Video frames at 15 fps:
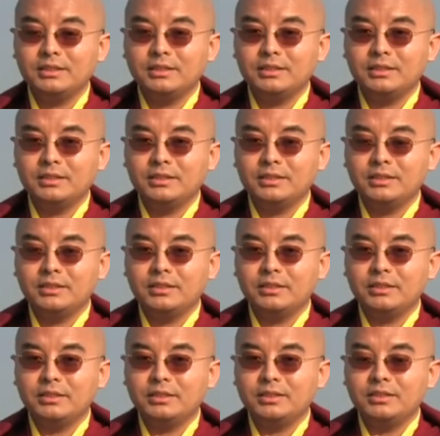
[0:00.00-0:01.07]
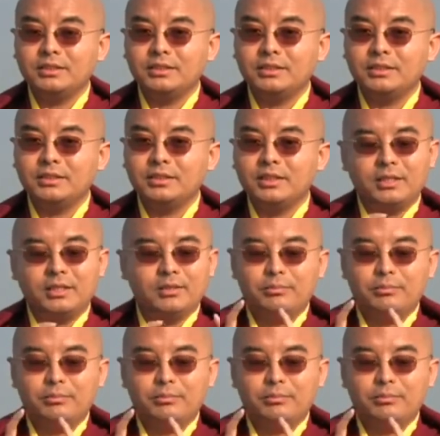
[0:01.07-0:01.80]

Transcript: [no speech]